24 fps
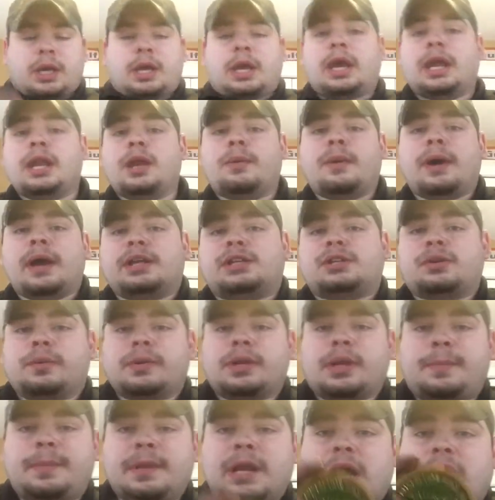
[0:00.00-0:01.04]
Anyway, so we're
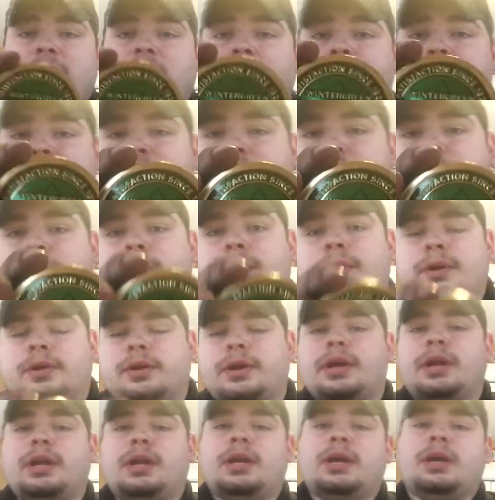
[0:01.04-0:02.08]
dipping on Copenhagen
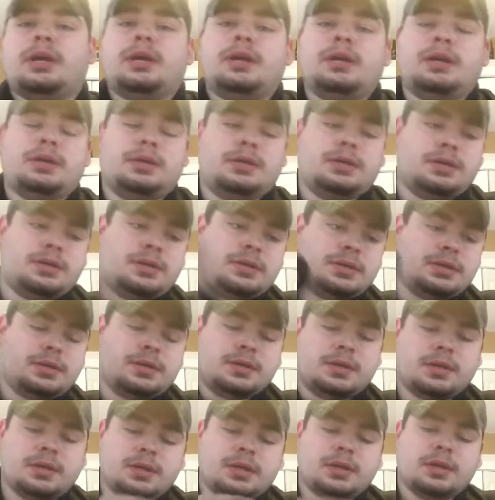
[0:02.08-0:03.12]
Wintergreen.
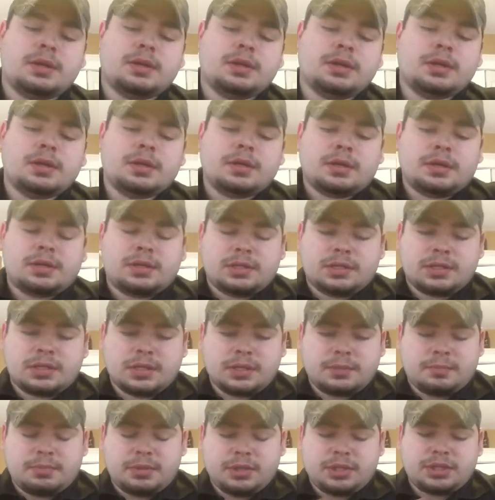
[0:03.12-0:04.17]
Let's
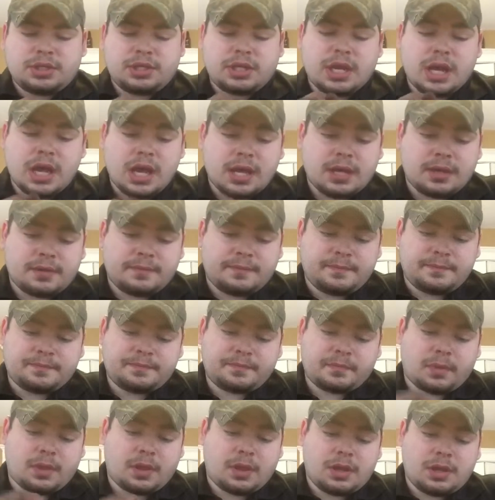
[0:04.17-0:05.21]
get a pinch of that.
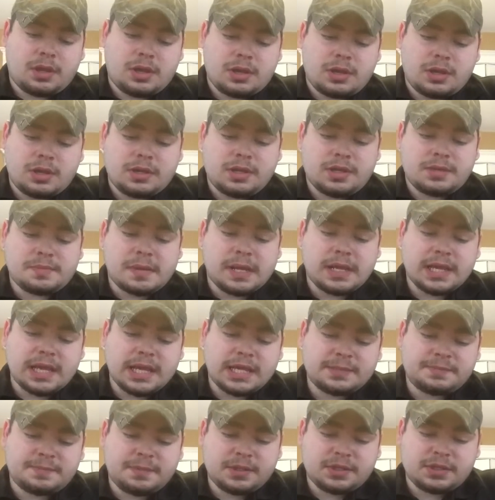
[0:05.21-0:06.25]
And this is my
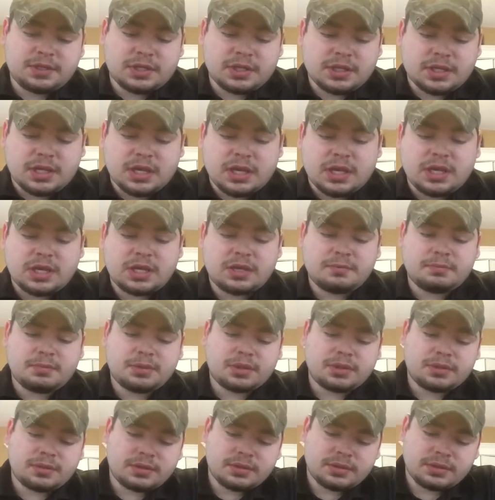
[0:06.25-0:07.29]
last pinch of the can,
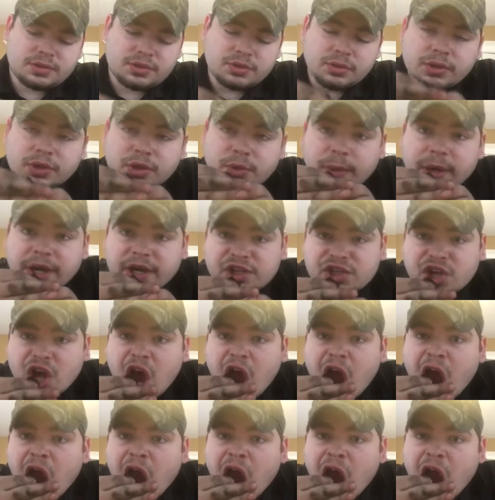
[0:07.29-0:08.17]
but it's too good to waste.